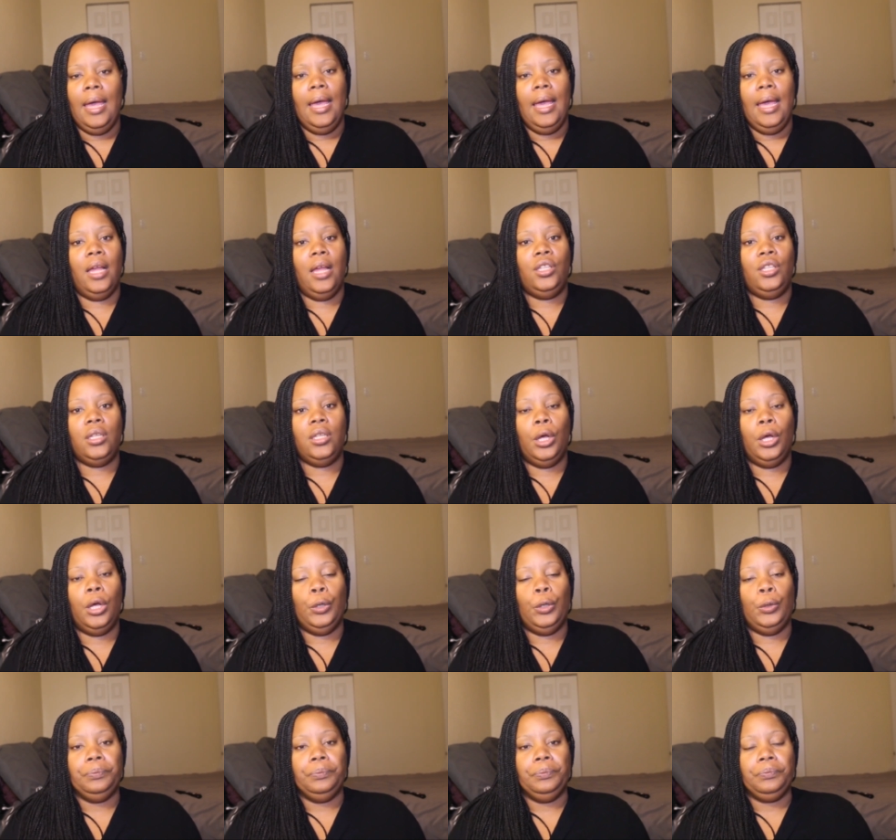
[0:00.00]
And
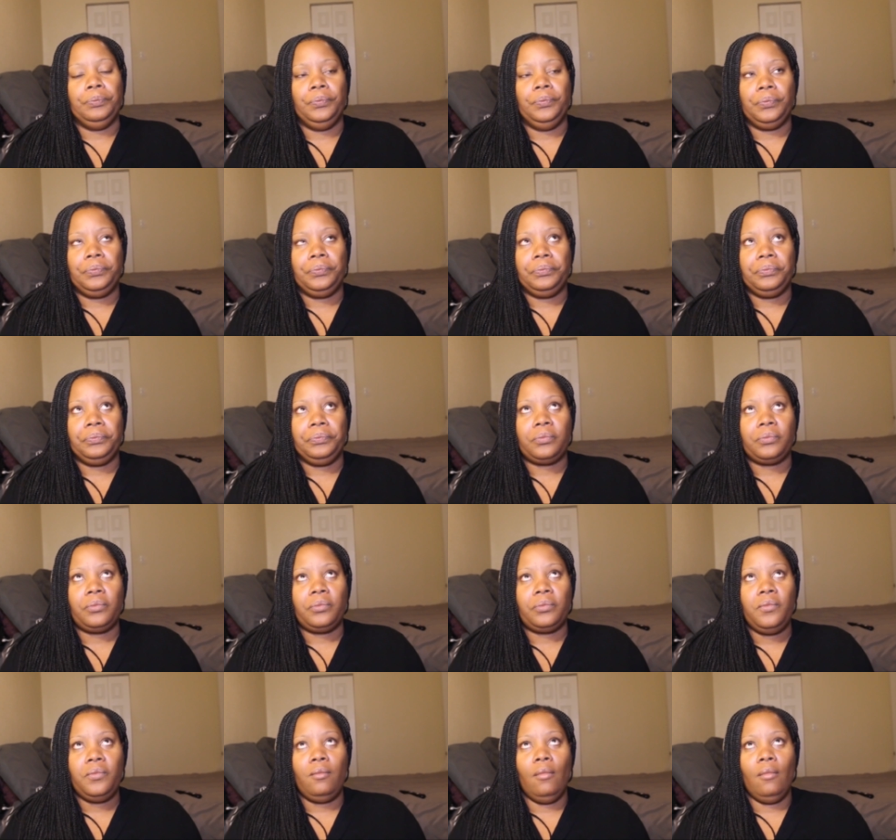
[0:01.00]
so
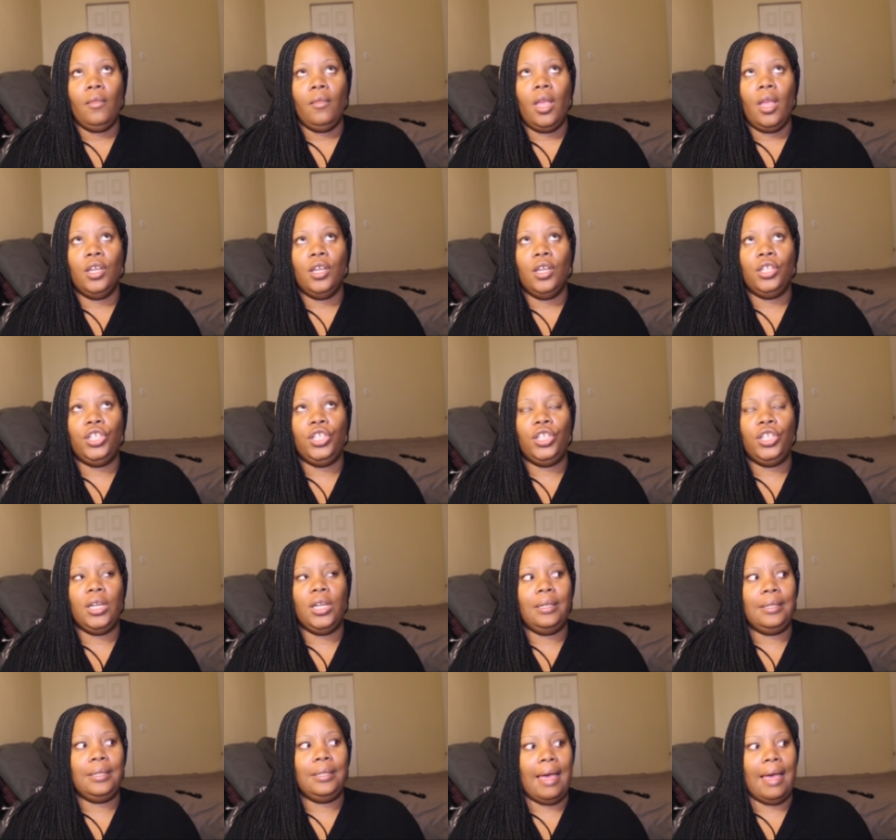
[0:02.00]

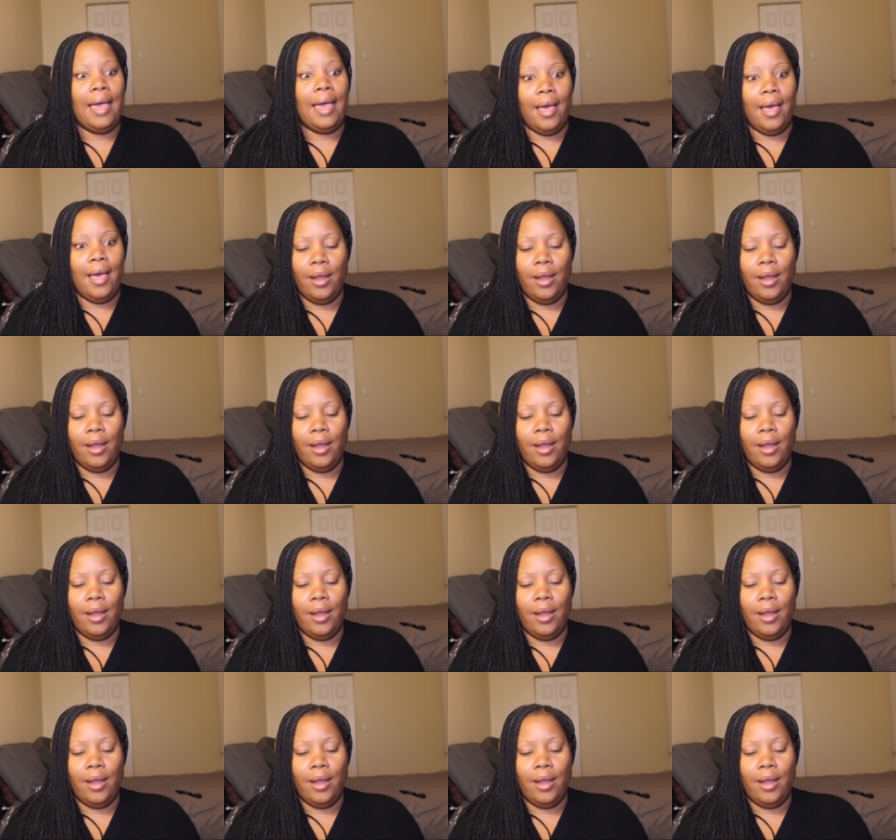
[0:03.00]
she said,